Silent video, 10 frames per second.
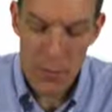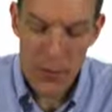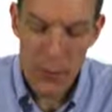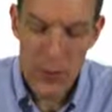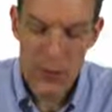
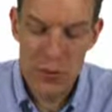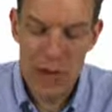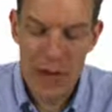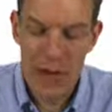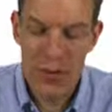If we do
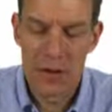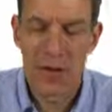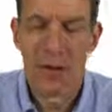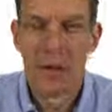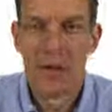that,
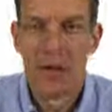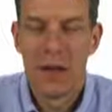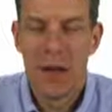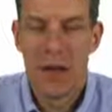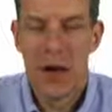
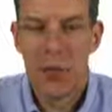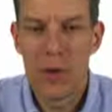and now